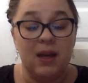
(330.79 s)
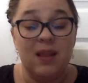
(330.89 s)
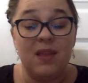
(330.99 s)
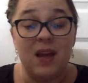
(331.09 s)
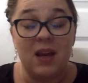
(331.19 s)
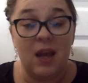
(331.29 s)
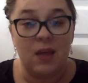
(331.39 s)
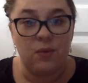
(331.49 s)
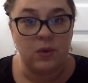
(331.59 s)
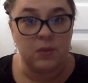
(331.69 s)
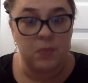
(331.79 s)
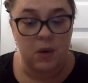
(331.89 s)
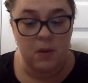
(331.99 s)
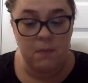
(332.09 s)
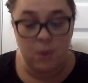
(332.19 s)
Then he threw his
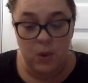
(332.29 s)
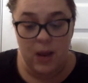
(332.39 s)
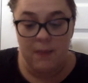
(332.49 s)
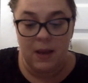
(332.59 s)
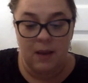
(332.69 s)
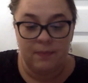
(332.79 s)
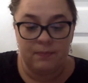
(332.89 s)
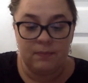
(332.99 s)
boot at me,